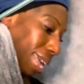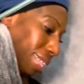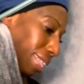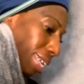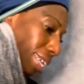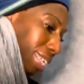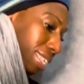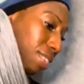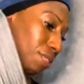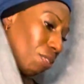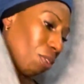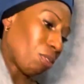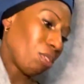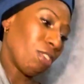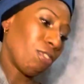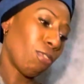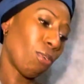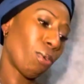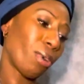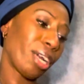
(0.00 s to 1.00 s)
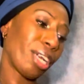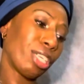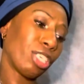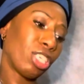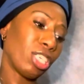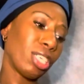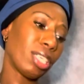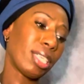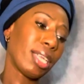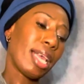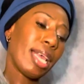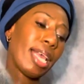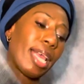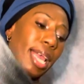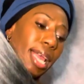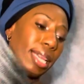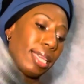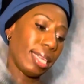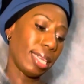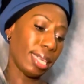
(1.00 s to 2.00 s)
I think it's 54 inches,
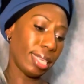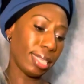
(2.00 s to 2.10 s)
and